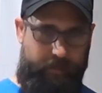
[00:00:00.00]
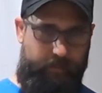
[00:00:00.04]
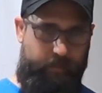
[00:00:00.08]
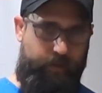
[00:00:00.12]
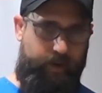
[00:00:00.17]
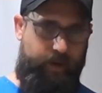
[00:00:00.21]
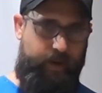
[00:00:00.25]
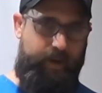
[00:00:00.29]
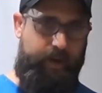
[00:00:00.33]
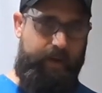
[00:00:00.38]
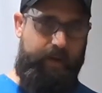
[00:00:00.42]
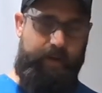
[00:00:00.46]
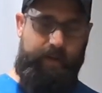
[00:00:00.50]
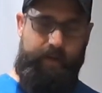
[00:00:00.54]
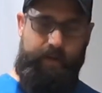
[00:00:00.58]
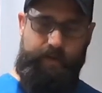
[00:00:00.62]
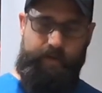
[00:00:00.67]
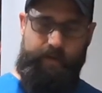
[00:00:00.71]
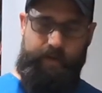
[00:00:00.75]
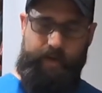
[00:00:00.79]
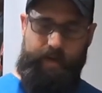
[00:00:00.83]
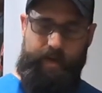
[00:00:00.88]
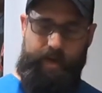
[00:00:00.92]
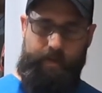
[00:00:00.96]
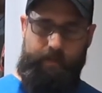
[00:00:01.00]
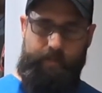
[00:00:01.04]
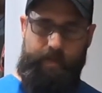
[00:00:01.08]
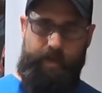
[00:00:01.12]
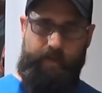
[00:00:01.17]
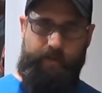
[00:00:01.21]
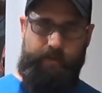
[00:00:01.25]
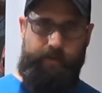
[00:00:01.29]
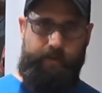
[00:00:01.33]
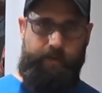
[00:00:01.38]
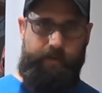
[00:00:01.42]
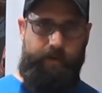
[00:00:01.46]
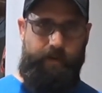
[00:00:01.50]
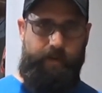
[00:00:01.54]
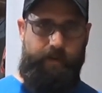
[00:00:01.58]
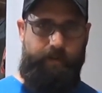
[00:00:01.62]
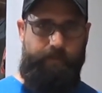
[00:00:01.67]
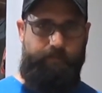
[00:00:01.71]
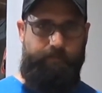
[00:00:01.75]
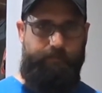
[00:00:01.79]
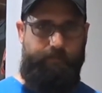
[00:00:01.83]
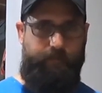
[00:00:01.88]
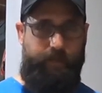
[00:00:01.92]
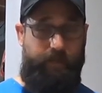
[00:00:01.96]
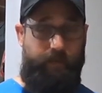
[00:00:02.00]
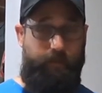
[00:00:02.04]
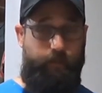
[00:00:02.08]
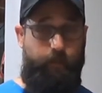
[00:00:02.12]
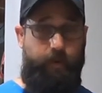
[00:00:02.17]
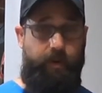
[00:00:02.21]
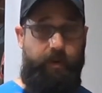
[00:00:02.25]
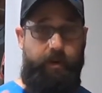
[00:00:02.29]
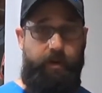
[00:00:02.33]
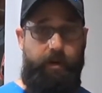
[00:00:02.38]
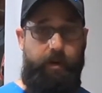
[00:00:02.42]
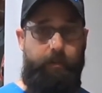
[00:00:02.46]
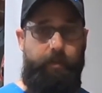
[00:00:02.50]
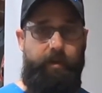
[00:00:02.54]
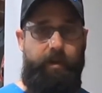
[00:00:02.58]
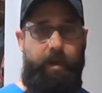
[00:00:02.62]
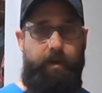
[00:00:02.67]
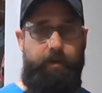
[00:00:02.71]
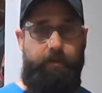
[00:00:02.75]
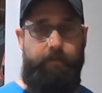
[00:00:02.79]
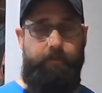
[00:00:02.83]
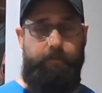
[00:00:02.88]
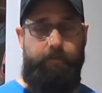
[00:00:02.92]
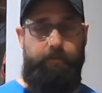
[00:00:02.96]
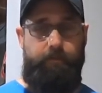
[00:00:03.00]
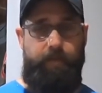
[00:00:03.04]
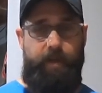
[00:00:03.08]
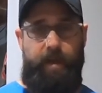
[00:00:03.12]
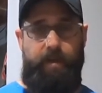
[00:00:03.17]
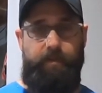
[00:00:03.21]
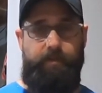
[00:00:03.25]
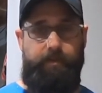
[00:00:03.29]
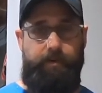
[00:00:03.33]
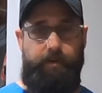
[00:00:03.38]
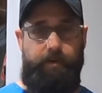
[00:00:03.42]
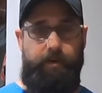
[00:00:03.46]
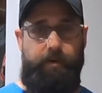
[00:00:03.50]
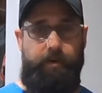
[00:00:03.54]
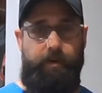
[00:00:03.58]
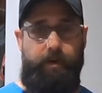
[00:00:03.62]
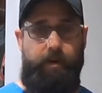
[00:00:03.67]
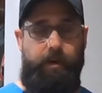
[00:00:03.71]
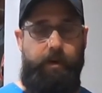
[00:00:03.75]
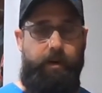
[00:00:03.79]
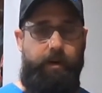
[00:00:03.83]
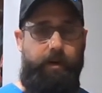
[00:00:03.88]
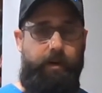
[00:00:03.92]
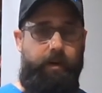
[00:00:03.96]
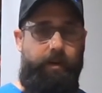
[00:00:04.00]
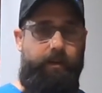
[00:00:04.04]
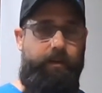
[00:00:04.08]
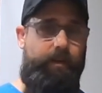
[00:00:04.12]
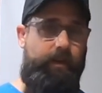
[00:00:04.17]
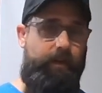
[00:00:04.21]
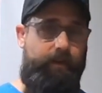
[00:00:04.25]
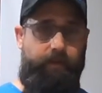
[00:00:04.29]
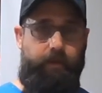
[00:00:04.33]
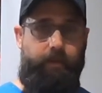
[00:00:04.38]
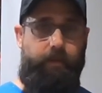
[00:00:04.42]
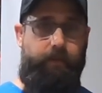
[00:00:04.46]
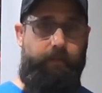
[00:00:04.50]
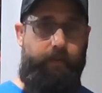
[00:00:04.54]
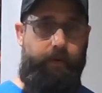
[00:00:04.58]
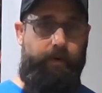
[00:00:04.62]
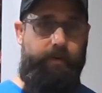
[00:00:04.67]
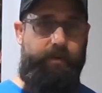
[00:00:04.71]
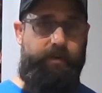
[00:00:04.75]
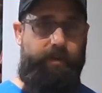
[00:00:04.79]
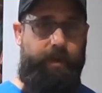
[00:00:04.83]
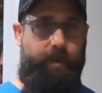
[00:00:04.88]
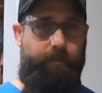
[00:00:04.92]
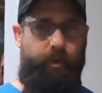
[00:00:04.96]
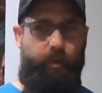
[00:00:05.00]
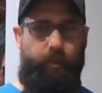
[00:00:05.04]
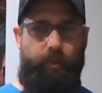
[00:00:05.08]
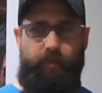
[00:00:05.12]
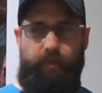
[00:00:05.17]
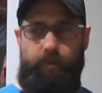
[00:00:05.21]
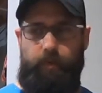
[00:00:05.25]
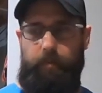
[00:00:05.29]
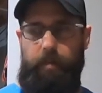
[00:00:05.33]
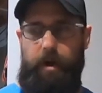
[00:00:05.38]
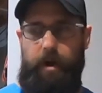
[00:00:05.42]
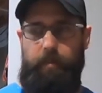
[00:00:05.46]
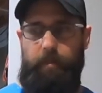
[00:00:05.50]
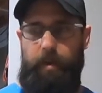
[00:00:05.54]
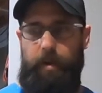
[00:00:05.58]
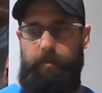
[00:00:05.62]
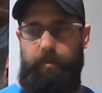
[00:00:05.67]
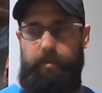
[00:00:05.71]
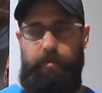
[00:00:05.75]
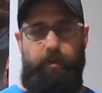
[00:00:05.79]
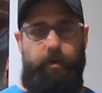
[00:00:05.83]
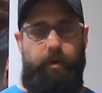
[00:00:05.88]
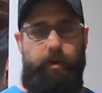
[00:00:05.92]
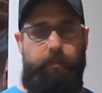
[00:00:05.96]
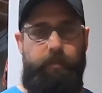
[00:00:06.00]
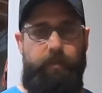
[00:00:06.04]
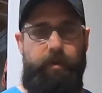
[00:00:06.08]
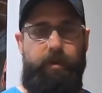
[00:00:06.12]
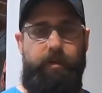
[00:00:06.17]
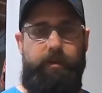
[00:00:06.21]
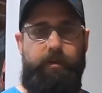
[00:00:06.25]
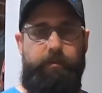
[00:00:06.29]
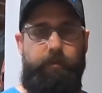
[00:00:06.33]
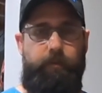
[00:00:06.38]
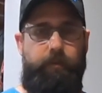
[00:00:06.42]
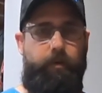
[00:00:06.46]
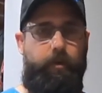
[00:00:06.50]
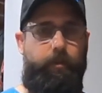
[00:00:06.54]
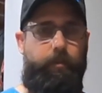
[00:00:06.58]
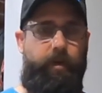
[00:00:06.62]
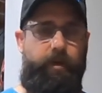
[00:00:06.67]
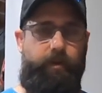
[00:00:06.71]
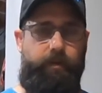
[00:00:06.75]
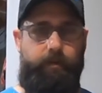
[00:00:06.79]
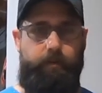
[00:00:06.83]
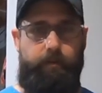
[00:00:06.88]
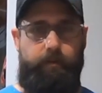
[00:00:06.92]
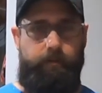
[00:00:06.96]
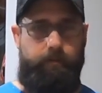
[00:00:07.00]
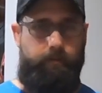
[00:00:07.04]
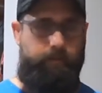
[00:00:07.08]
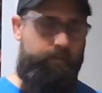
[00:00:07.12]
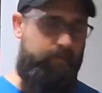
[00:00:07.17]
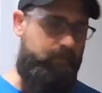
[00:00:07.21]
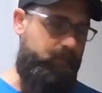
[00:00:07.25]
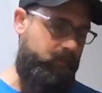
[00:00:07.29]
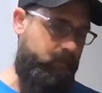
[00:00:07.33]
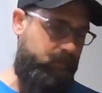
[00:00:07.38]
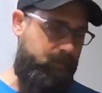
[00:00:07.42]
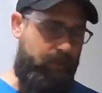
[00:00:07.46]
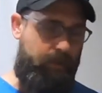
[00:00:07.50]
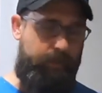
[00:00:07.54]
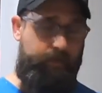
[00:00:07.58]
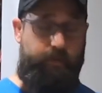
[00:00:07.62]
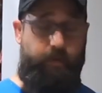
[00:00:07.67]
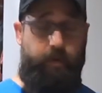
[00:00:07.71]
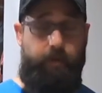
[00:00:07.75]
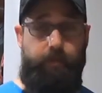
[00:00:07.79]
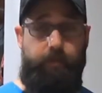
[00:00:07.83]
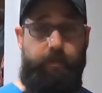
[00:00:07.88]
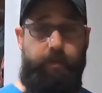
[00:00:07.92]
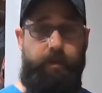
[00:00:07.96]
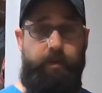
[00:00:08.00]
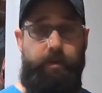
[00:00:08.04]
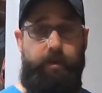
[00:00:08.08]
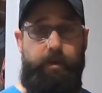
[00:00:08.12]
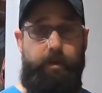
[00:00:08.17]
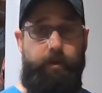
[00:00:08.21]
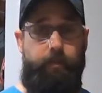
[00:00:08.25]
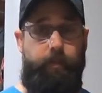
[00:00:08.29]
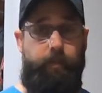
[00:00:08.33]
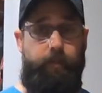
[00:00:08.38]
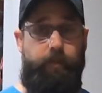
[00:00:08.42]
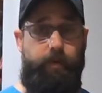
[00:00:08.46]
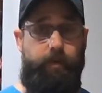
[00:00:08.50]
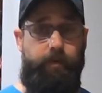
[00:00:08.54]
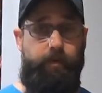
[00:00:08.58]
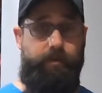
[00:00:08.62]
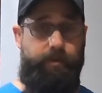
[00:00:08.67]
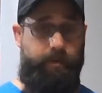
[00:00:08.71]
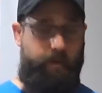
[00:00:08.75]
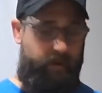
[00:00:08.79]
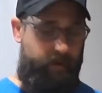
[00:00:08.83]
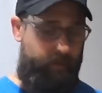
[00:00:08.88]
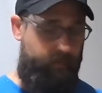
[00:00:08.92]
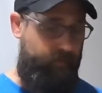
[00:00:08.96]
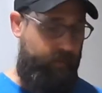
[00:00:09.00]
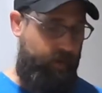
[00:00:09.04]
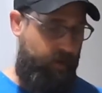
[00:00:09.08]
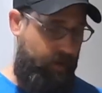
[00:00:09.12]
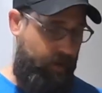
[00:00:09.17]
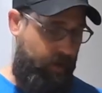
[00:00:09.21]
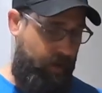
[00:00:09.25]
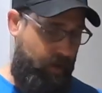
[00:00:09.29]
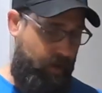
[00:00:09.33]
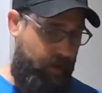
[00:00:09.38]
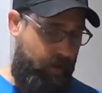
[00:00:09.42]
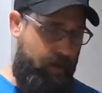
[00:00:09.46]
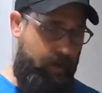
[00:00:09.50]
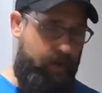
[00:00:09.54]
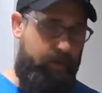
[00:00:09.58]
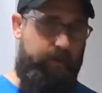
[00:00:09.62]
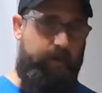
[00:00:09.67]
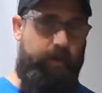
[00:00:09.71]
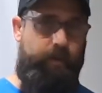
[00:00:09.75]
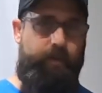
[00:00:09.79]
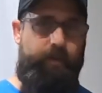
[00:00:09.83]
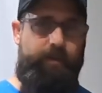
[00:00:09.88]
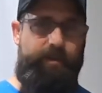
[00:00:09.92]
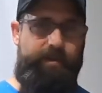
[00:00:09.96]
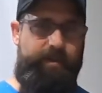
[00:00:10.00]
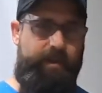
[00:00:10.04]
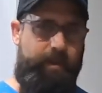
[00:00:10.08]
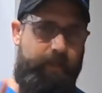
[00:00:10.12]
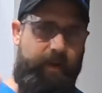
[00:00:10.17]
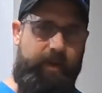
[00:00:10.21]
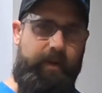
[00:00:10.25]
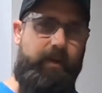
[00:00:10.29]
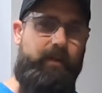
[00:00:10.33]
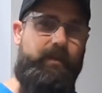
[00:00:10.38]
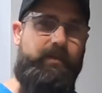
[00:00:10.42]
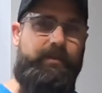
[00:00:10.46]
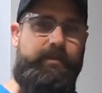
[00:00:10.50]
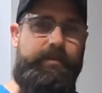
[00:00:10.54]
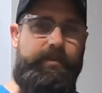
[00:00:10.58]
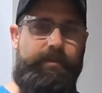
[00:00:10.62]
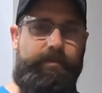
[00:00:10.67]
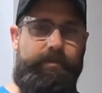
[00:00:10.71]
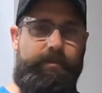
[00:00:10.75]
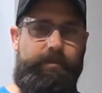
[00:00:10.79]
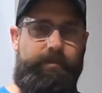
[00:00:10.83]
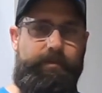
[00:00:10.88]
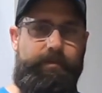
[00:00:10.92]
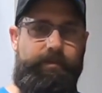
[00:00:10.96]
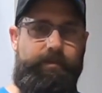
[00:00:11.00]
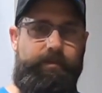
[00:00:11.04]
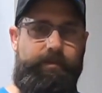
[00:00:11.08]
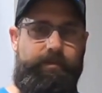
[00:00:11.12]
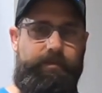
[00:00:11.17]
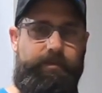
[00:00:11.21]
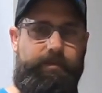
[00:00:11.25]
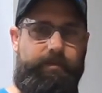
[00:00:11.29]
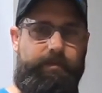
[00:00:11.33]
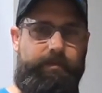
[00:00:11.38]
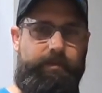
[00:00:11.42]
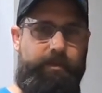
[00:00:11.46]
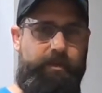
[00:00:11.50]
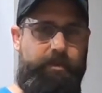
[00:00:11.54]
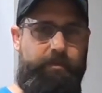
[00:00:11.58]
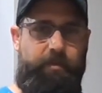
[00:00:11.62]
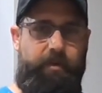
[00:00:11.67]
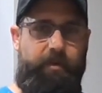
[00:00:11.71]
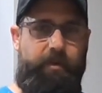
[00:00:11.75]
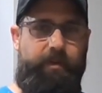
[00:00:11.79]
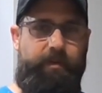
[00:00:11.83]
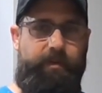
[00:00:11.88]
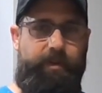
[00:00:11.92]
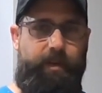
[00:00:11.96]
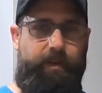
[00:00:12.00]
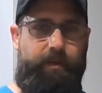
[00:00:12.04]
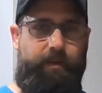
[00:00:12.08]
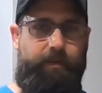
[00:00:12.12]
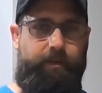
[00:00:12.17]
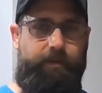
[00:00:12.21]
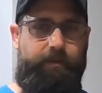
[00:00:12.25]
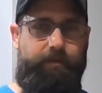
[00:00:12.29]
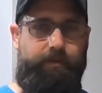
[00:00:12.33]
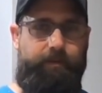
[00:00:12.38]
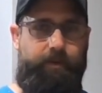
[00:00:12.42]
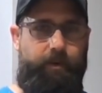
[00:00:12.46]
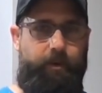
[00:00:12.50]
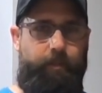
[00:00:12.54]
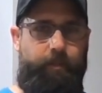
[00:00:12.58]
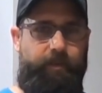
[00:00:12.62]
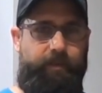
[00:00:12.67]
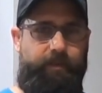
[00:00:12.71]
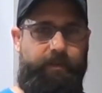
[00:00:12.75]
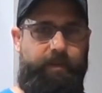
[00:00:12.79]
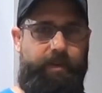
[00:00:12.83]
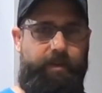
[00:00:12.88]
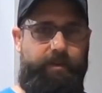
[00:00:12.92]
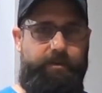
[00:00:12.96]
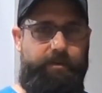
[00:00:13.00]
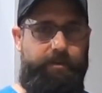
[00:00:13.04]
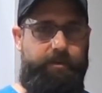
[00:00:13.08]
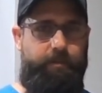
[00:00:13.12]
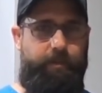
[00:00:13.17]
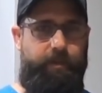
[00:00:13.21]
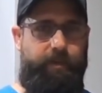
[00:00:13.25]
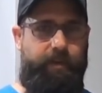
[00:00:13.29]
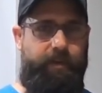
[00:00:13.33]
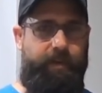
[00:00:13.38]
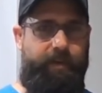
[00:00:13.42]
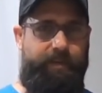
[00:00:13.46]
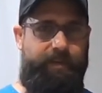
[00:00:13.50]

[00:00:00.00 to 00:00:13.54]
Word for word: a break and then I came back to it and it went numb a lot faster than it did the first time. I went for about maybe 30 minutes before my thumb started feeling numb the first time. So does anybody else experience that? I hope it's not just me.